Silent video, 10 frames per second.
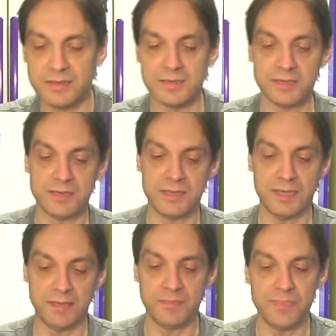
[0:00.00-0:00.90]

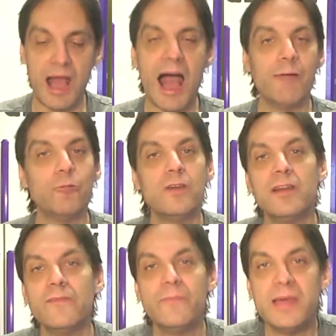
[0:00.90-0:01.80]
See? Now, I
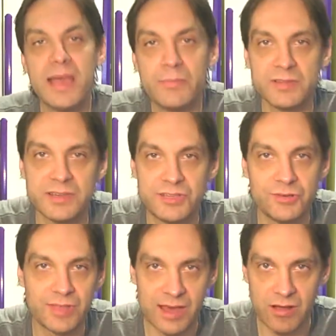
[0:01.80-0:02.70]
wouldn't have been able to
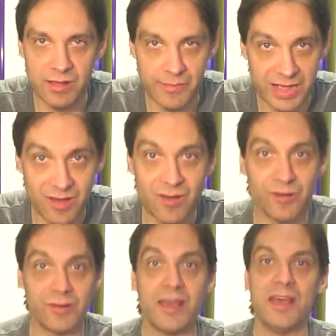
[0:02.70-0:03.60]
do that all on my
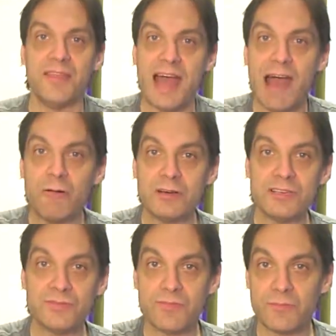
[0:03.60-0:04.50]
own. That
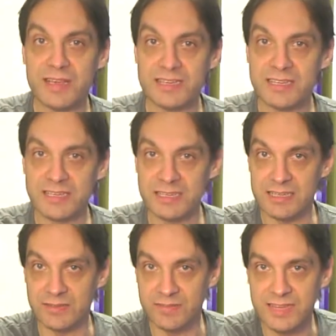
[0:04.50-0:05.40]
was from the
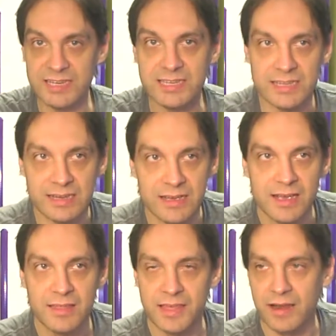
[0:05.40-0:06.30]
assistance of Lisa
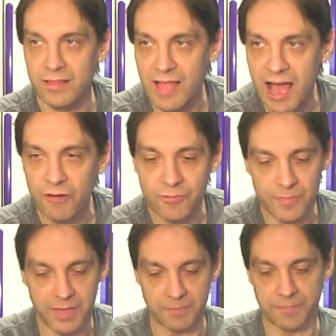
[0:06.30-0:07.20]
that allowed me.